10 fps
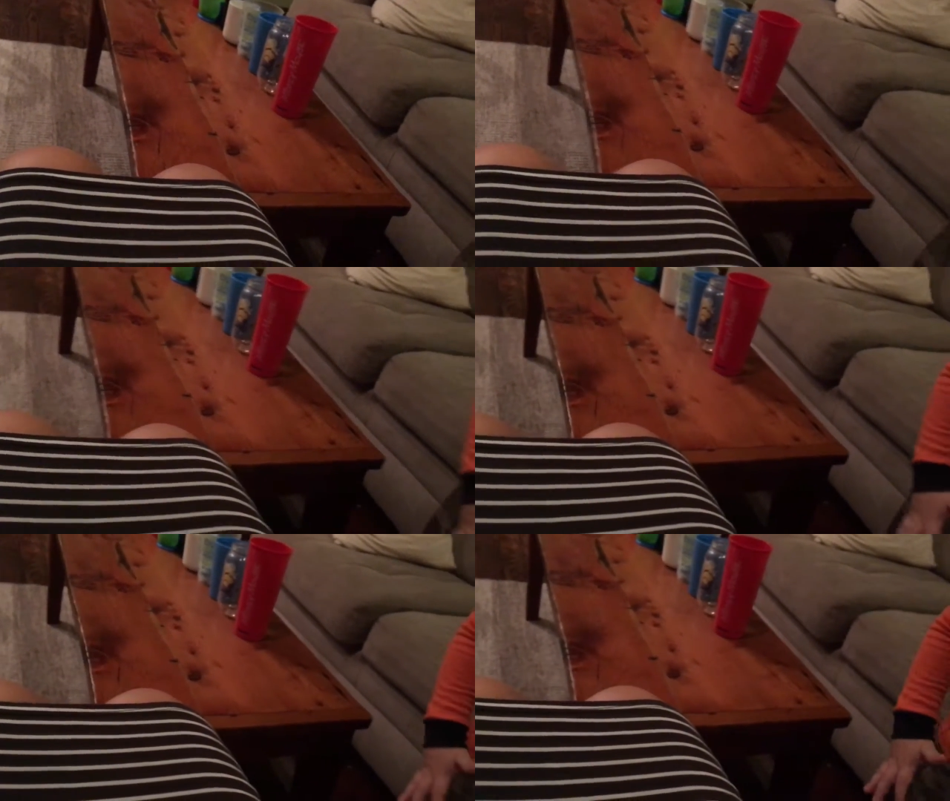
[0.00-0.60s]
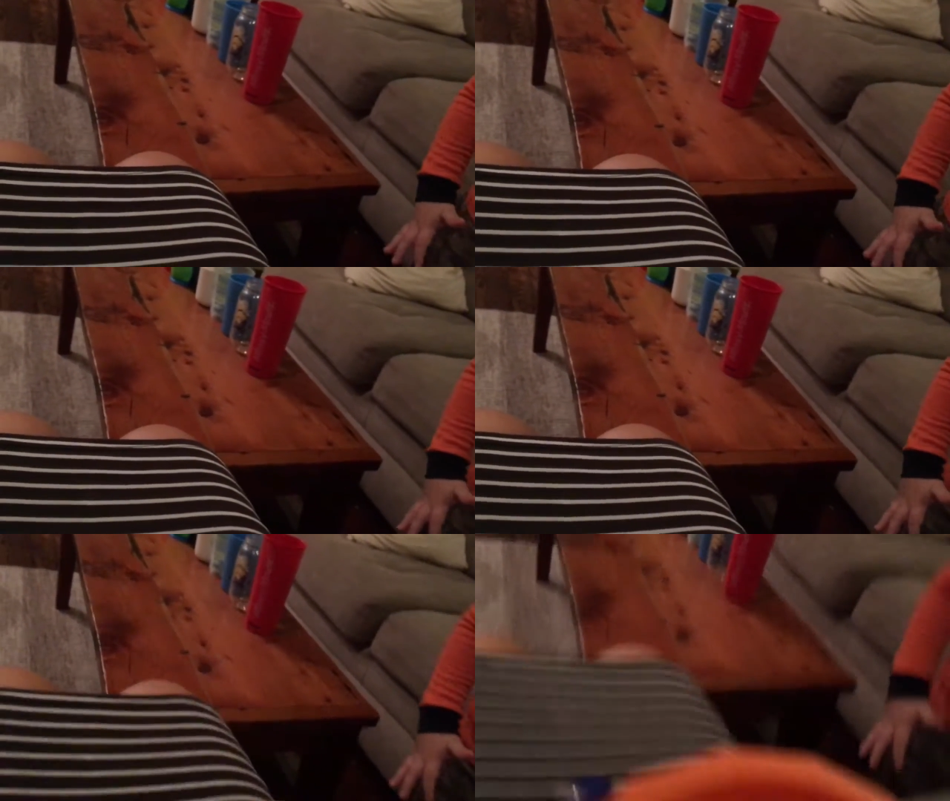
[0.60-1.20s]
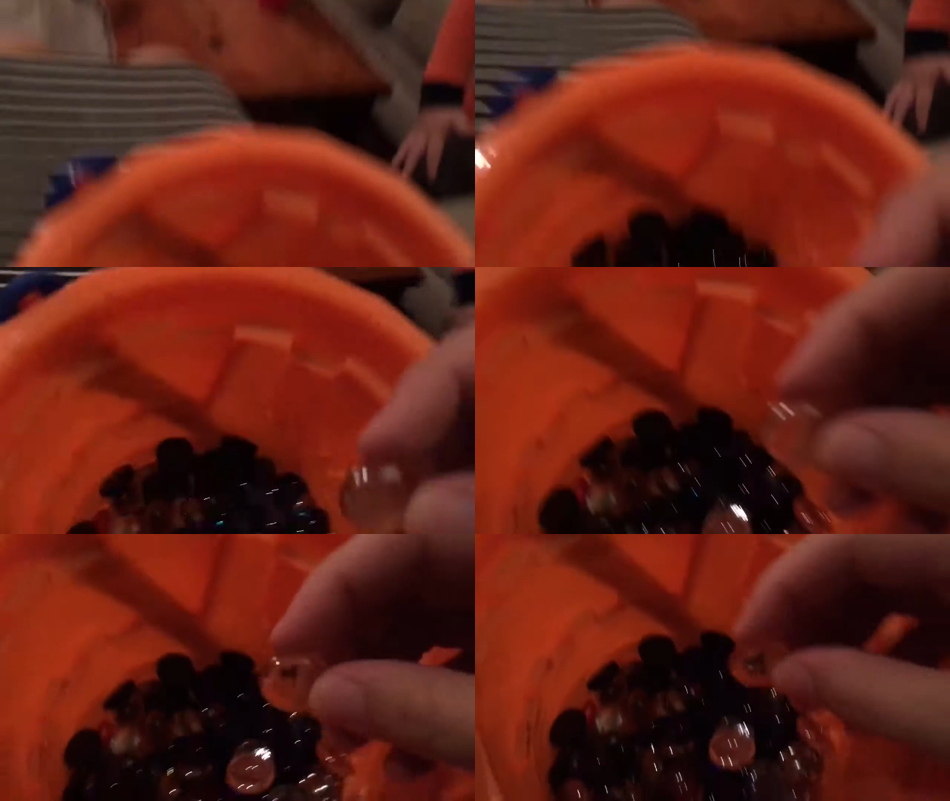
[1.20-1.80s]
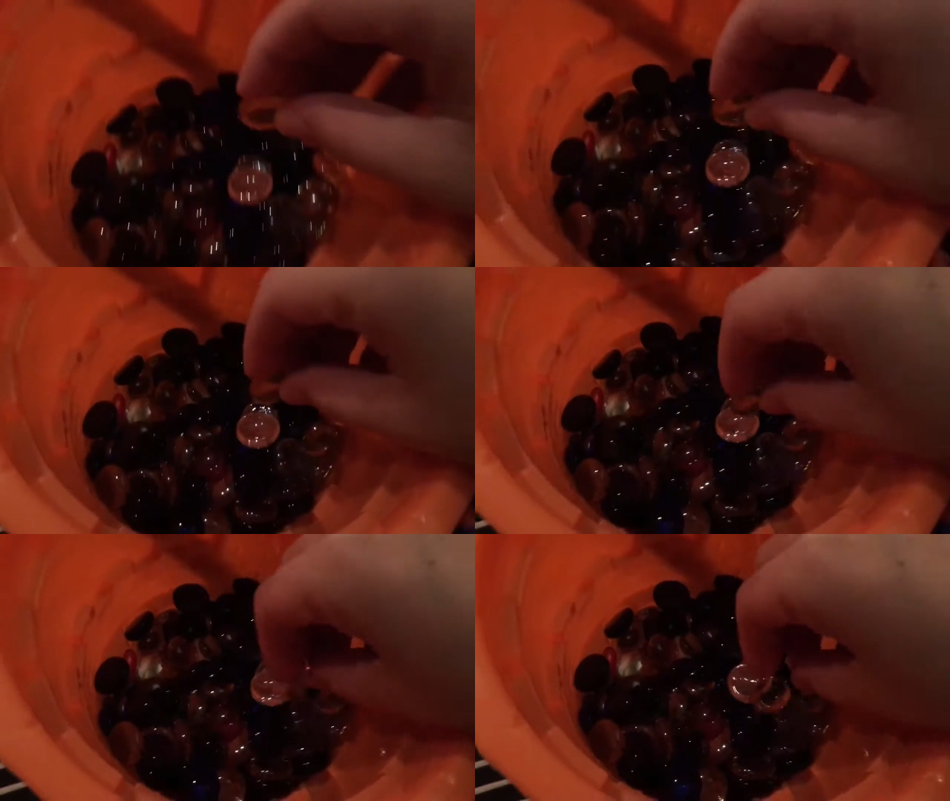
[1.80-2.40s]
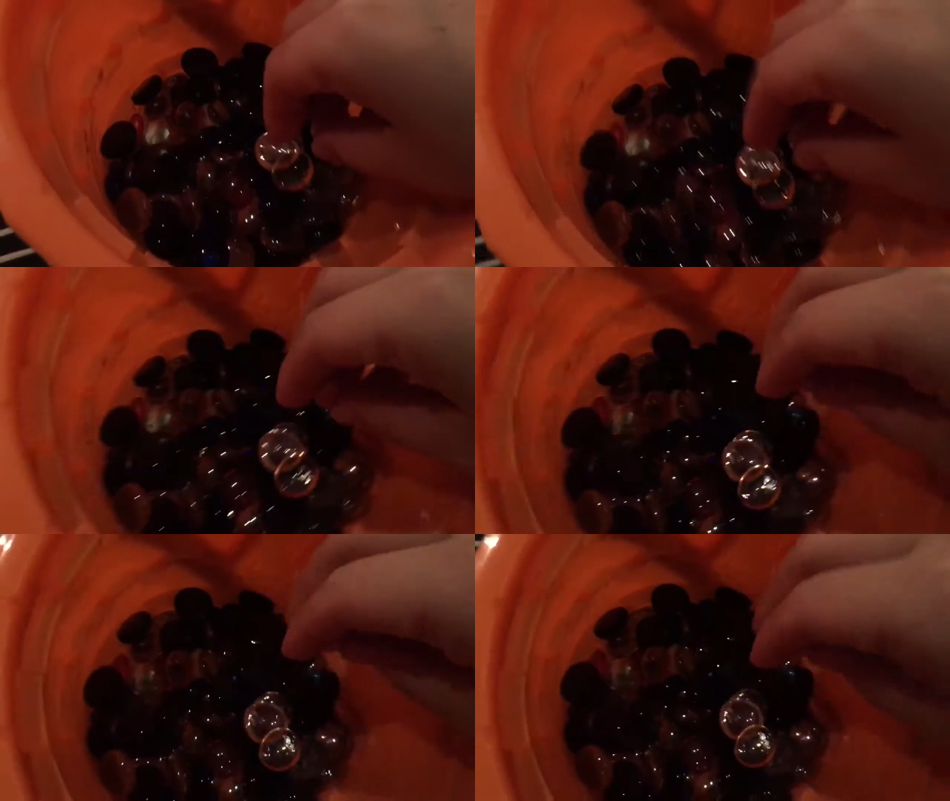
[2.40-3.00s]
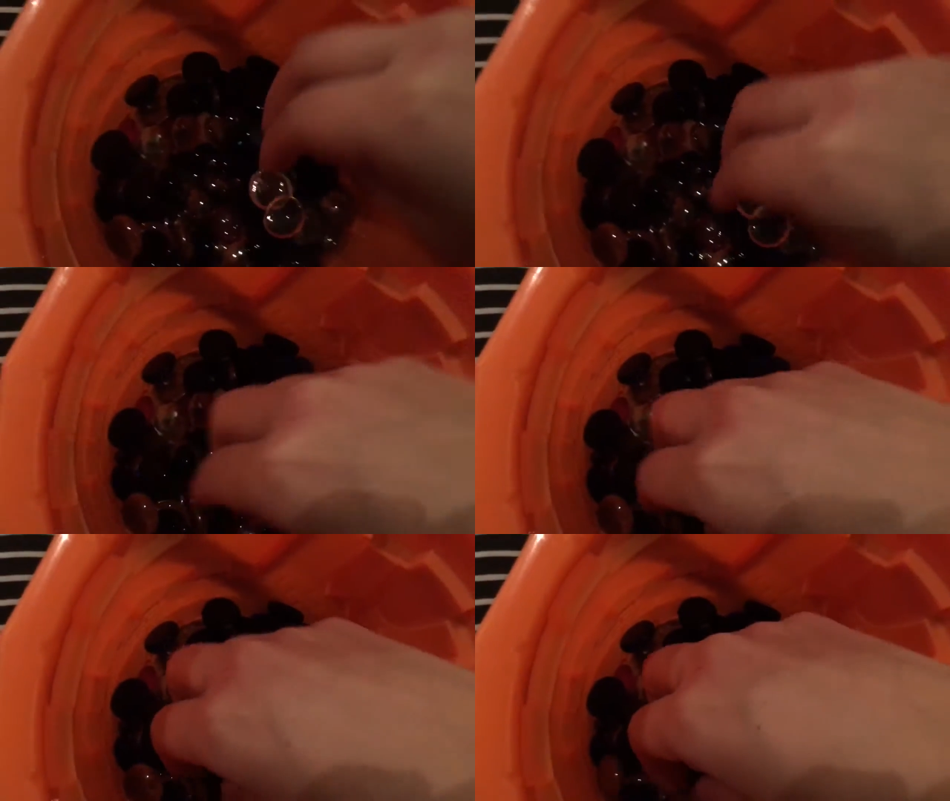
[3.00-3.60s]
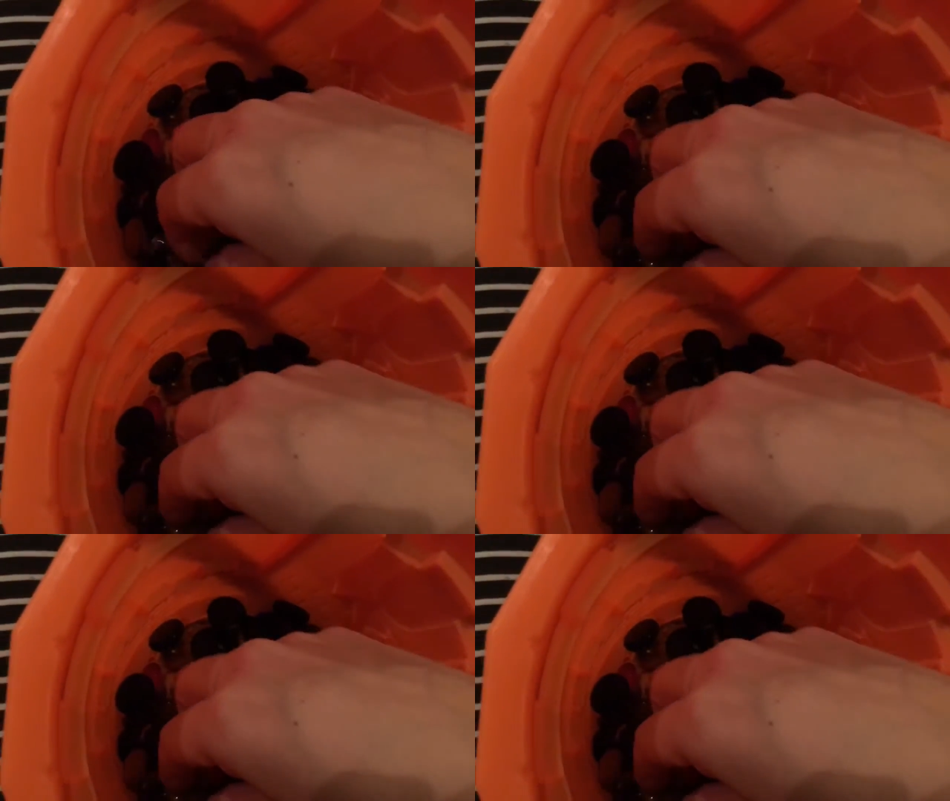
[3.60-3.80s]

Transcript: Nobody's mouth can be seen.